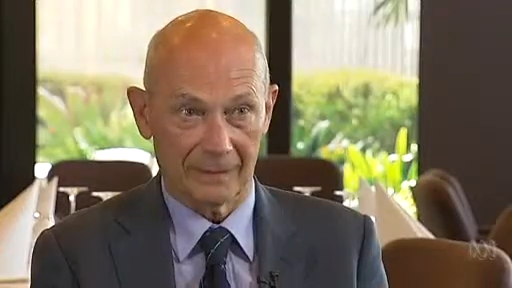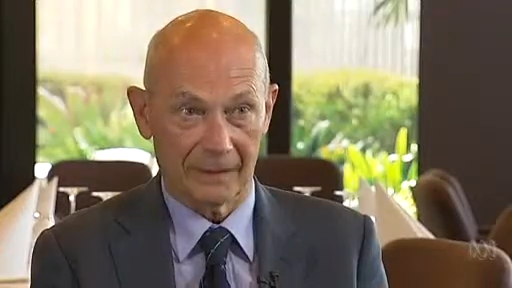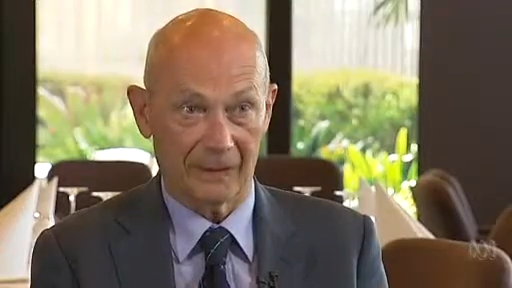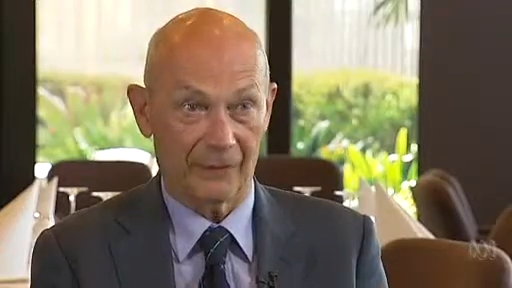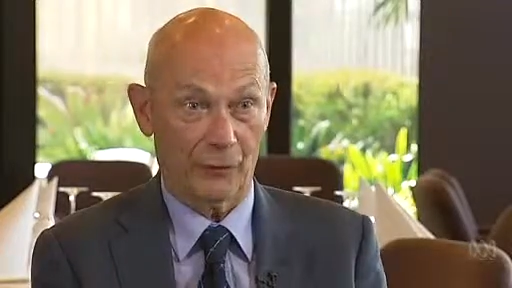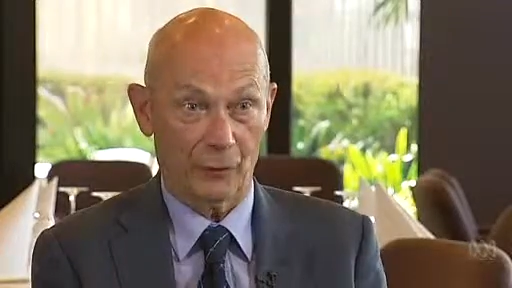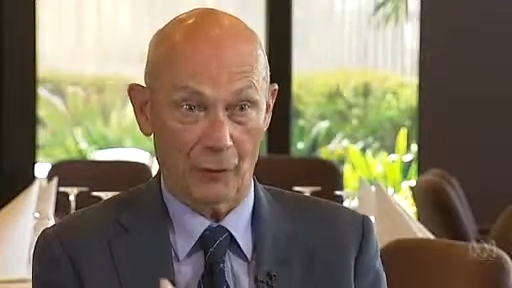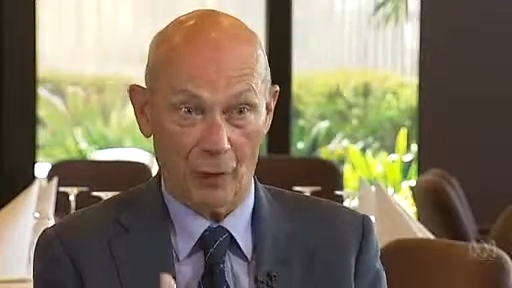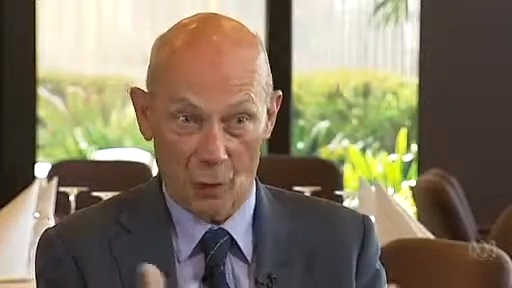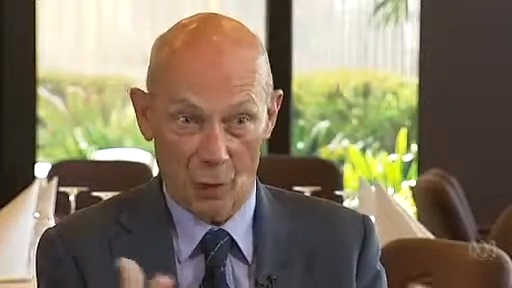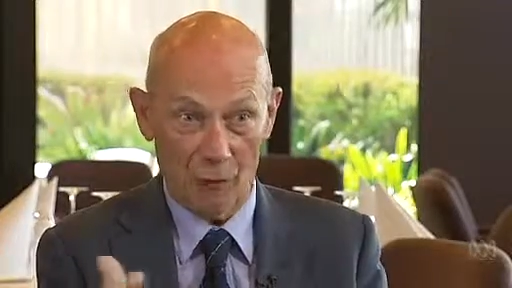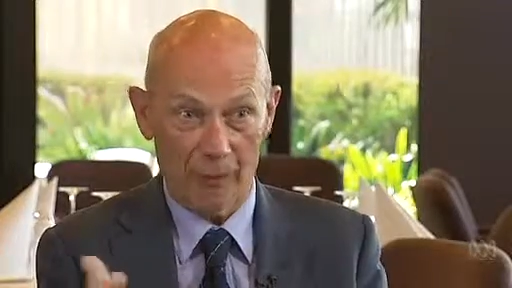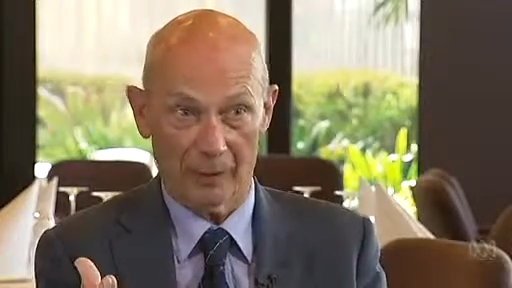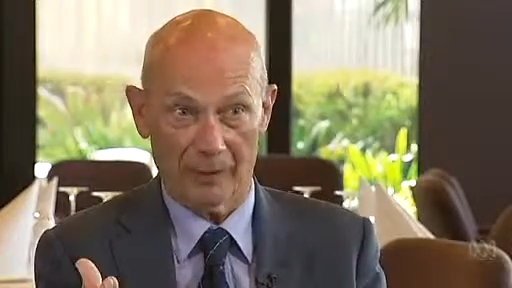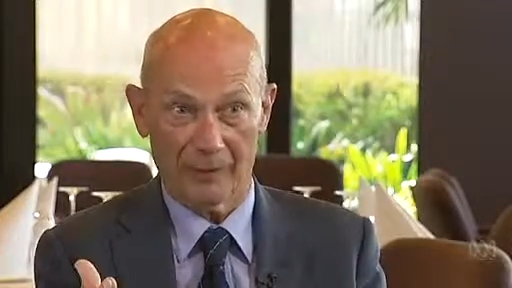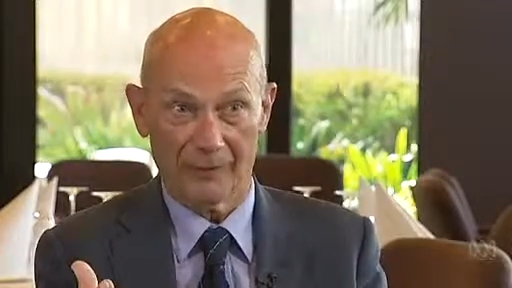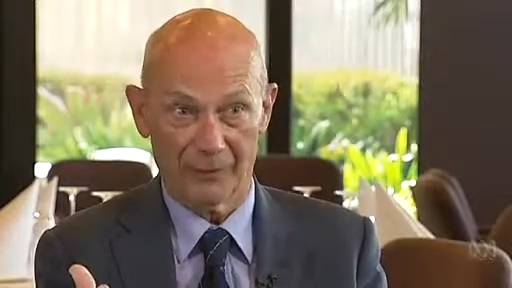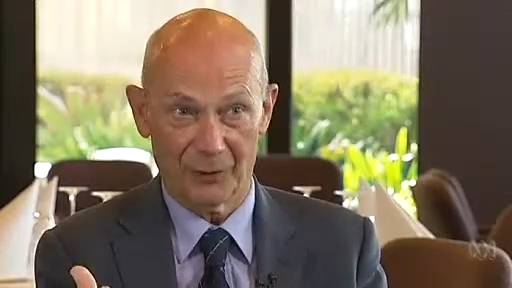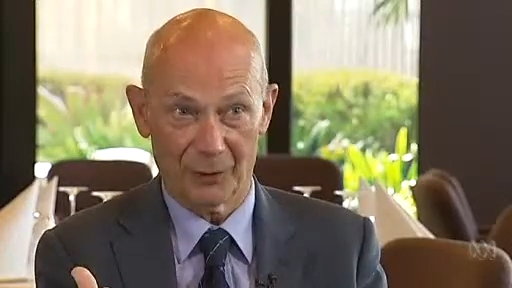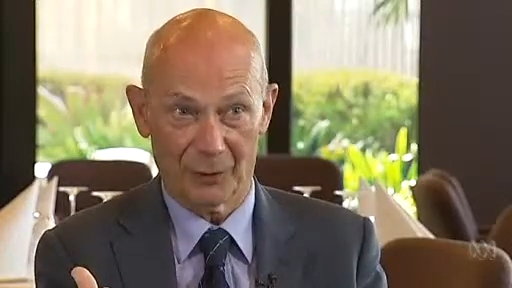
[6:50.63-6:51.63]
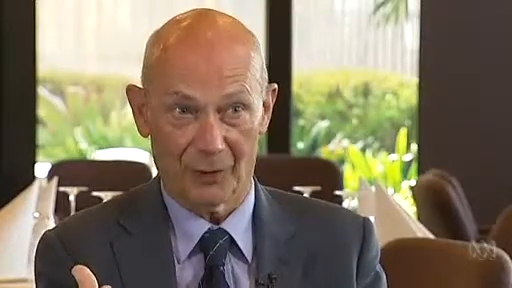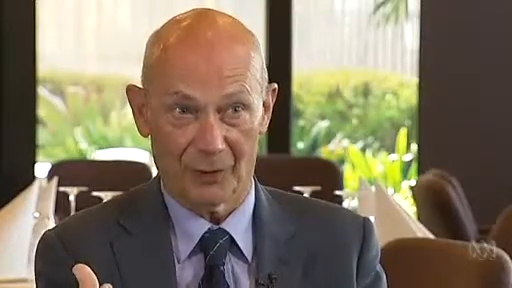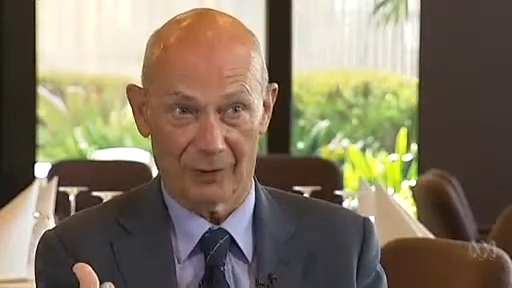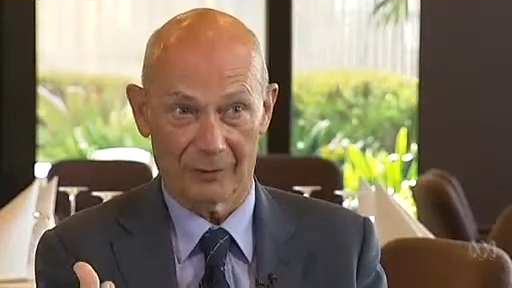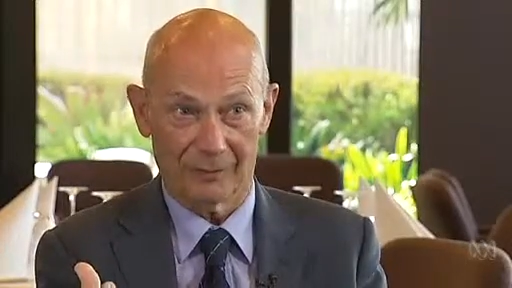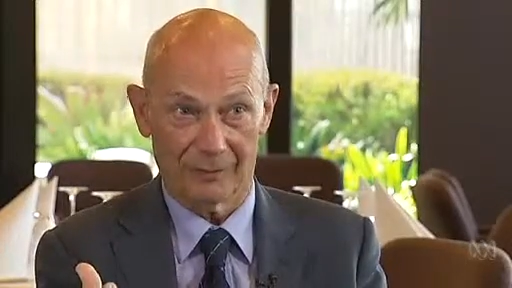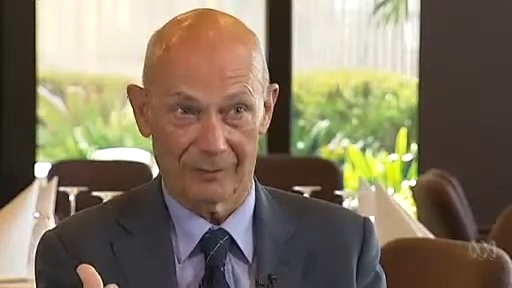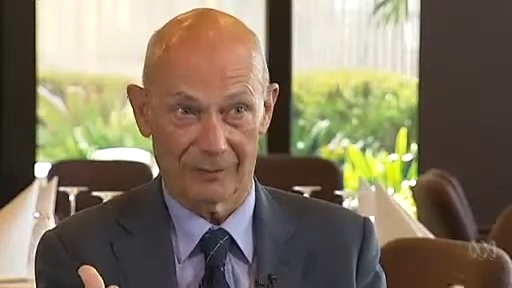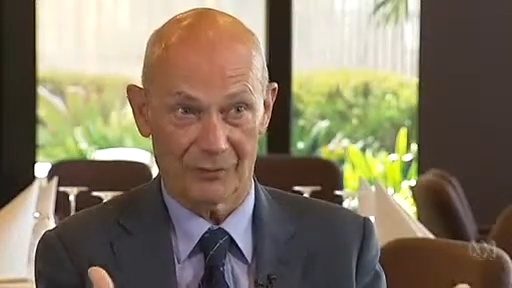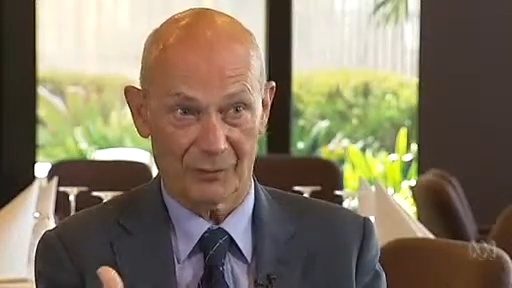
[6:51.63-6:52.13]
If you open
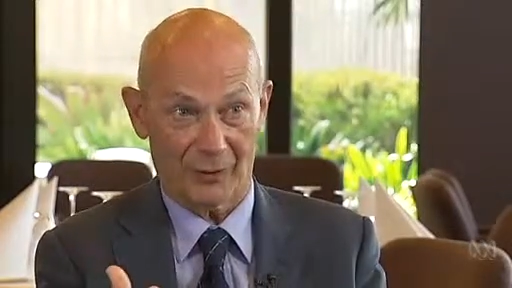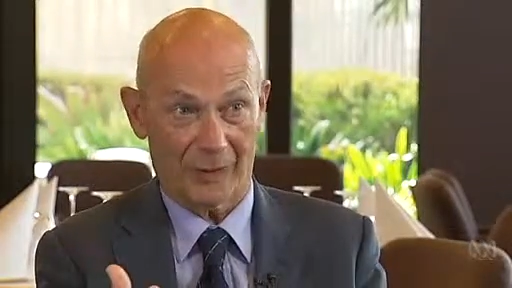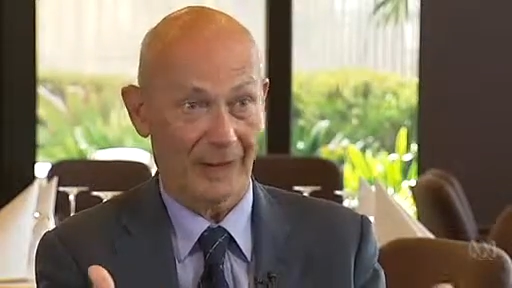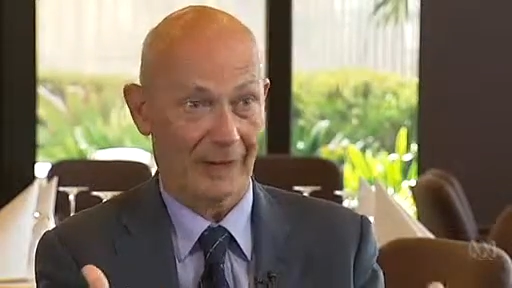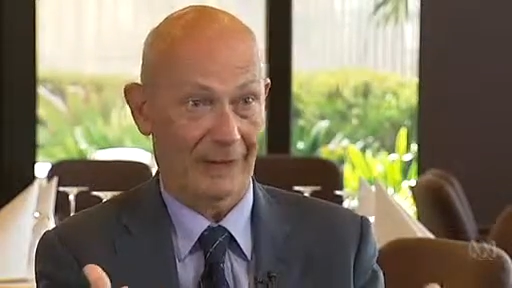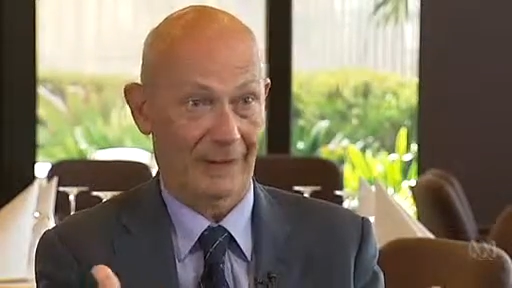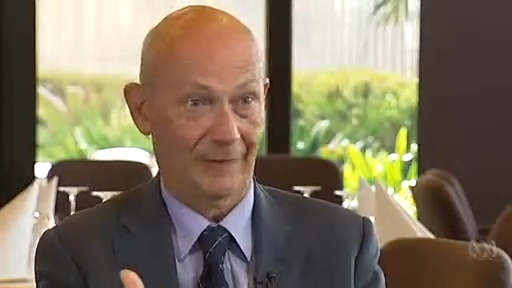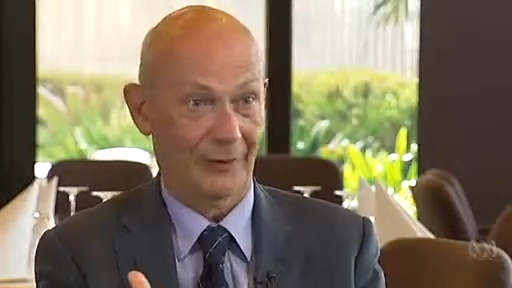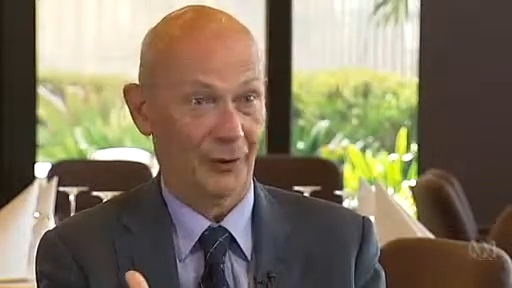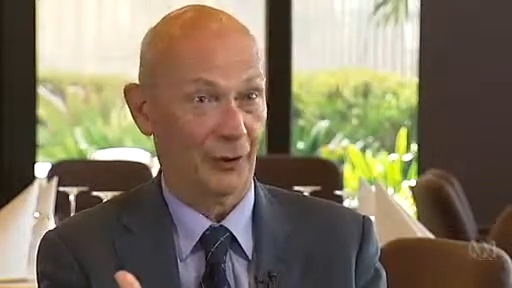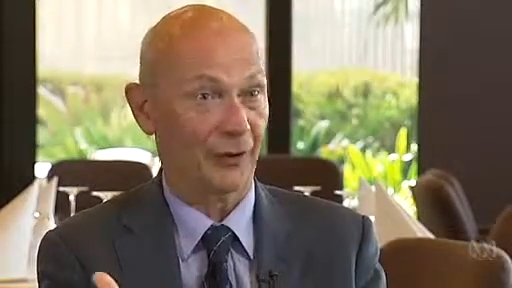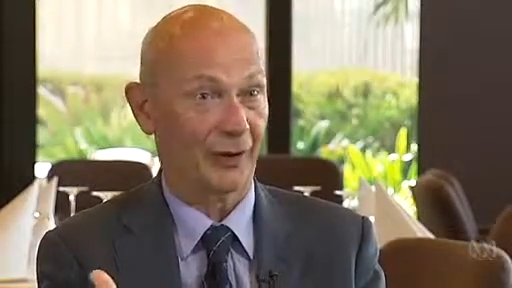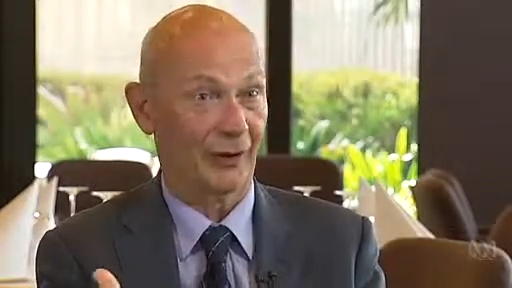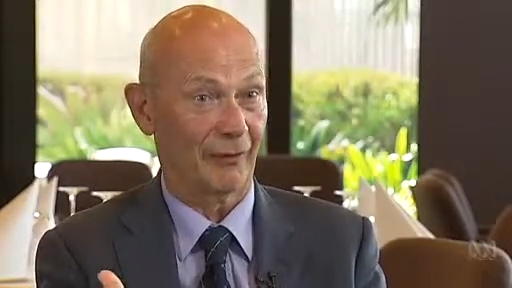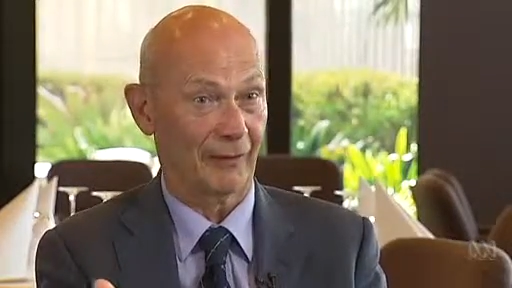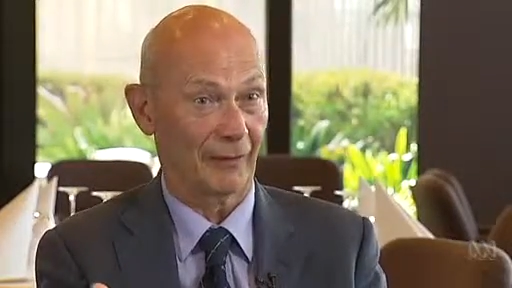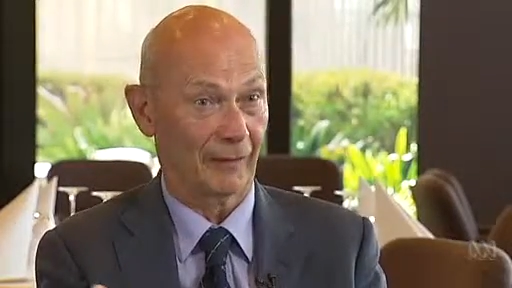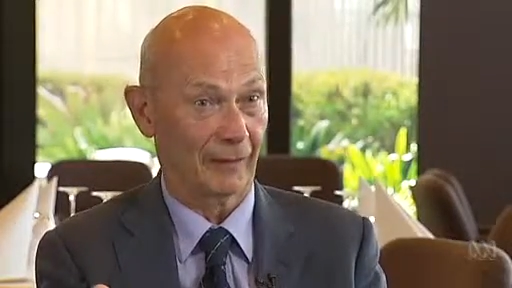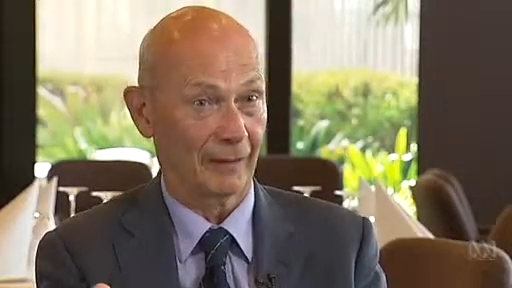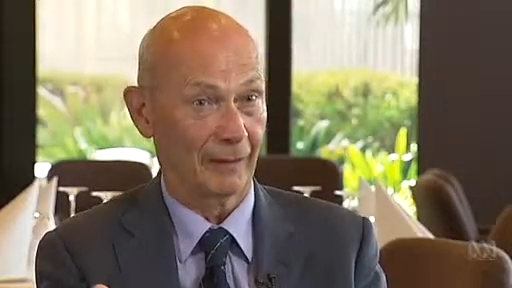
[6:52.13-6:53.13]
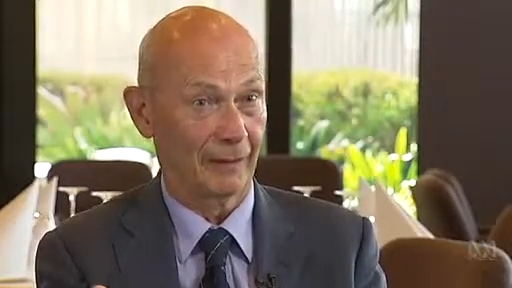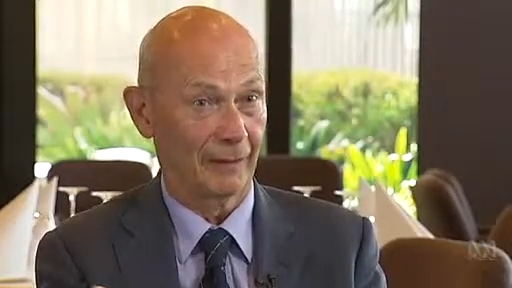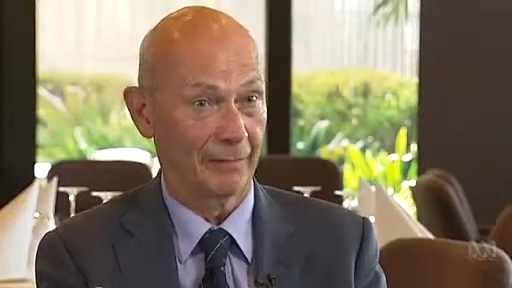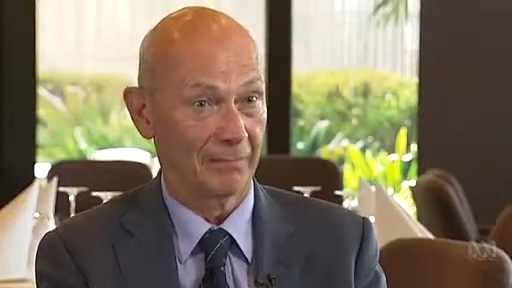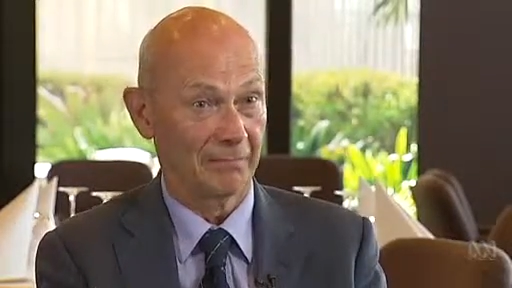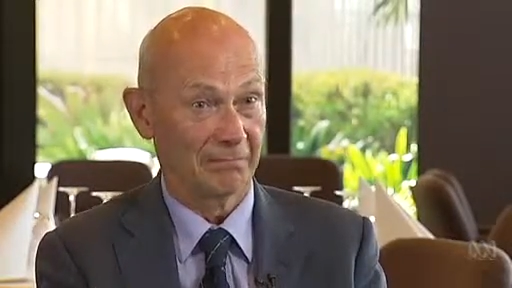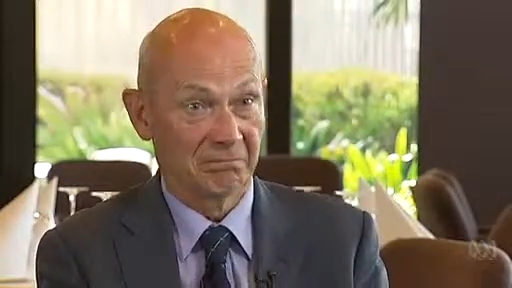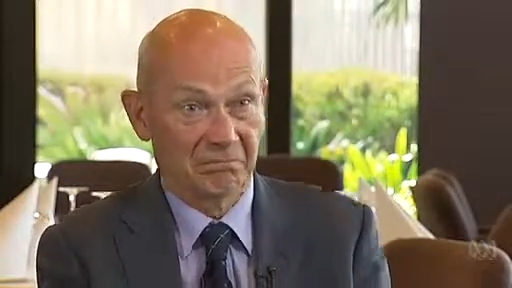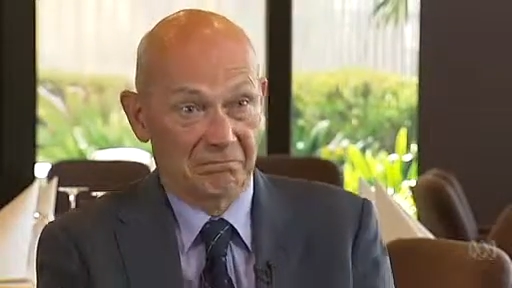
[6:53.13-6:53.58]
your trade in your currency,